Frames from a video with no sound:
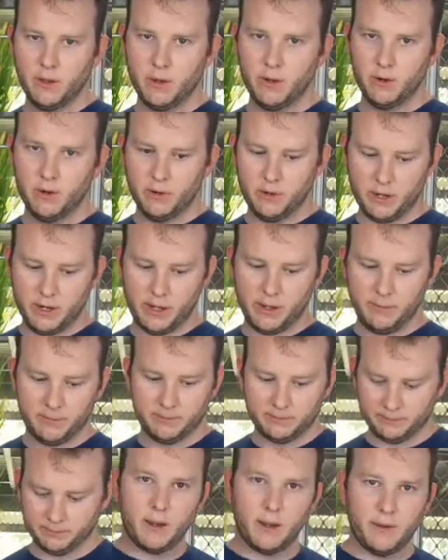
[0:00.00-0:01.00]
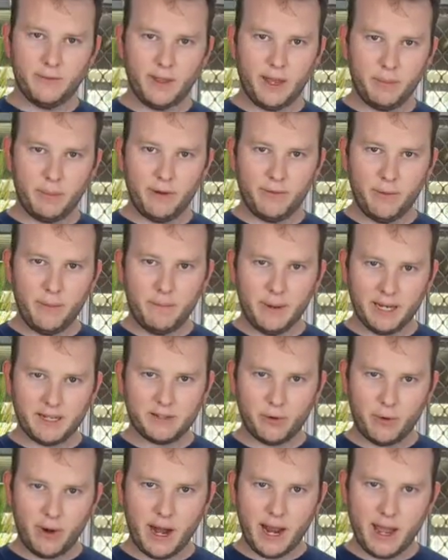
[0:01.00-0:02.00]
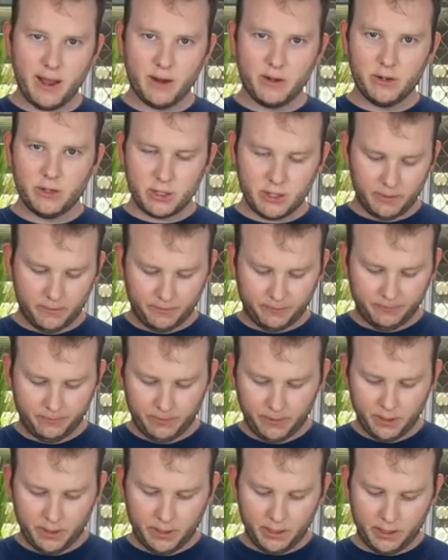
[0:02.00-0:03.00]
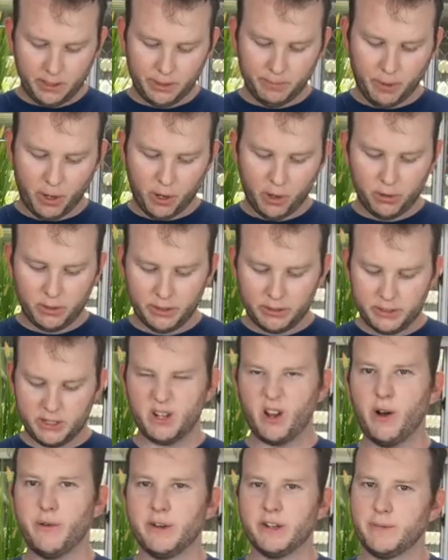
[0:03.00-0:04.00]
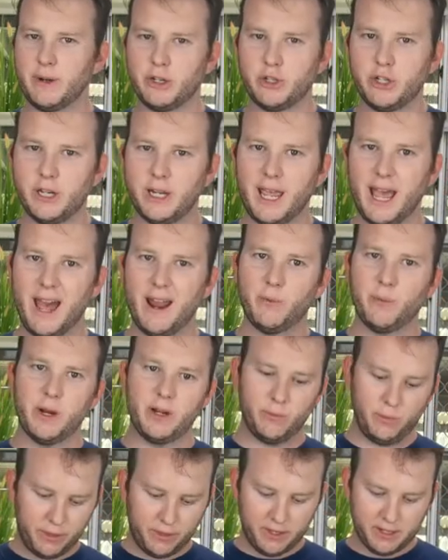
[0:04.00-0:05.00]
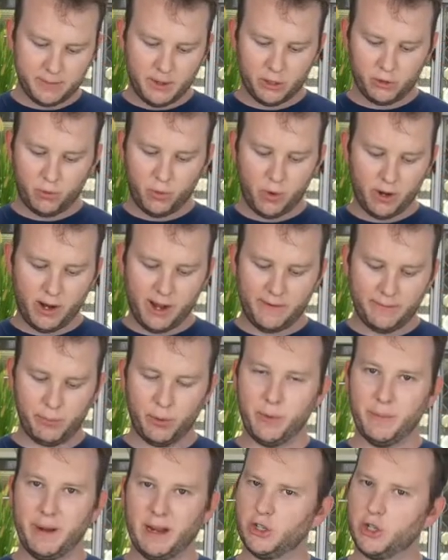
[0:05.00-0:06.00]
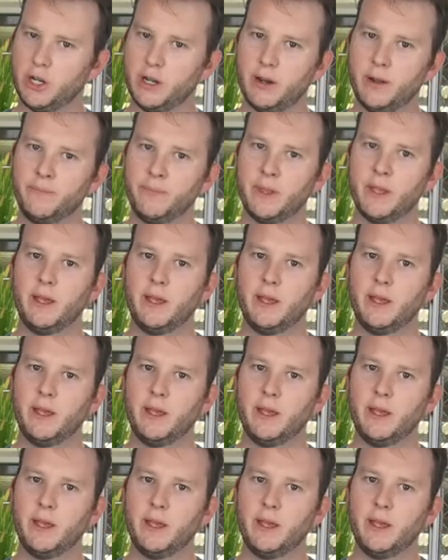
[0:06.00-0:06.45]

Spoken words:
Alrighty. Give that a bit of a mix around in the bowl. Dissolve as much as you can. With this much water, I haven't put much in.